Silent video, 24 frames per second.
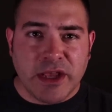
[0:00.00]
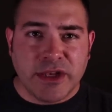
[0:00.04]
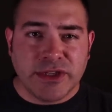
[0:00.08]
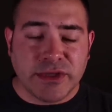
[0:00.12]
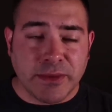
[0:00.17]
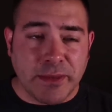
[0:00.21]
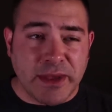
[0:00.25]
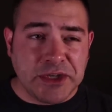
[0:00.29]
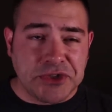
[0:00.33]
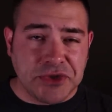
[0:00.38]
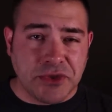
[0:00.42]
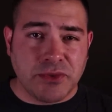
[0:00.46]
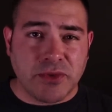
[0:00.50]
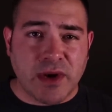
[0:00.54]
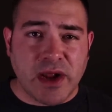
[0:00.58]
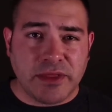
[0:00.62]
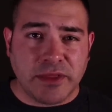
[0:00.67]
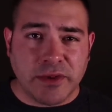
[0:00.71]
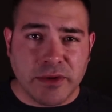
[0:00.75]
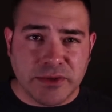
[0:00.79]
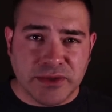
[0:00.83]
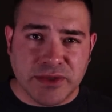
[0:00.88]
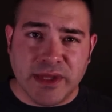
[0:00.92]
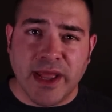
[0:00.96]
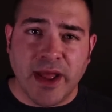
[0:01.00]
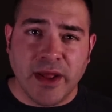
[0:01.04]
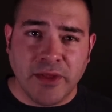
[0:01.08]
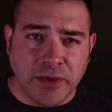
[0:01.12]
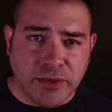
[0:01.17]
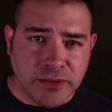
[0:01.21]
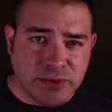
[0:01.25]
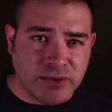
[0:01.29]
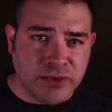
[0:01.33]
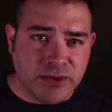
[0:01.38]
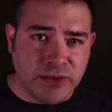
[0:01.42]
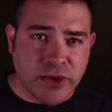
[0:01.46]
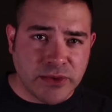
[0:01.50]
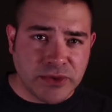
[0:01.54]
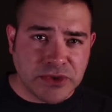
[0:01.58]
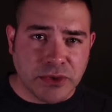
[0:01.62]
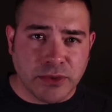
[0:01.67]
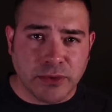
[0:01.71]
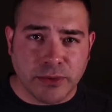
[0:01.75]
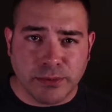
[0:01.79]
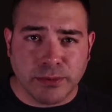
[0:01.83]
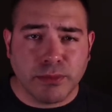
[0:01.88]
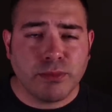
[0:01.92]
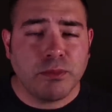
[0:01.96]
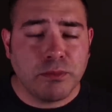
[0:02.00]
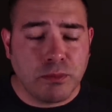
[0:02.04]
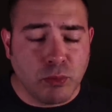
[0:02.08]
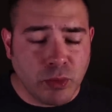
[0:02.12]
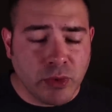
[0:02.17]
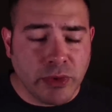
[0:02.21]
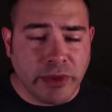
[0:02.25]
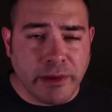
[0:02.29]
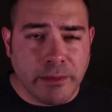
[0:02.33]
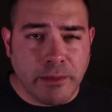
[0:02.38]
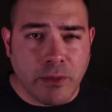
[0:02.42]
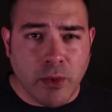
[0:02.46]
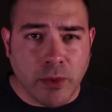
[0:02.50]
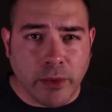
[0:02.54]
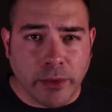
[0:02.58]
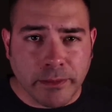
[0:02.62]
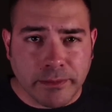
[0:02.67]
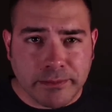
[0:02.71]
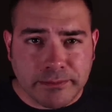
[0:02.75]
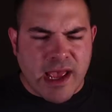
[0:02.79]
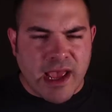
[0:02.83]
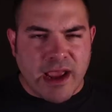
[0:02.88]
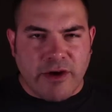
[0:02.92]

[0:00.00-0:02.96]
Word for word: So make sure to write those down. Those, those are really important.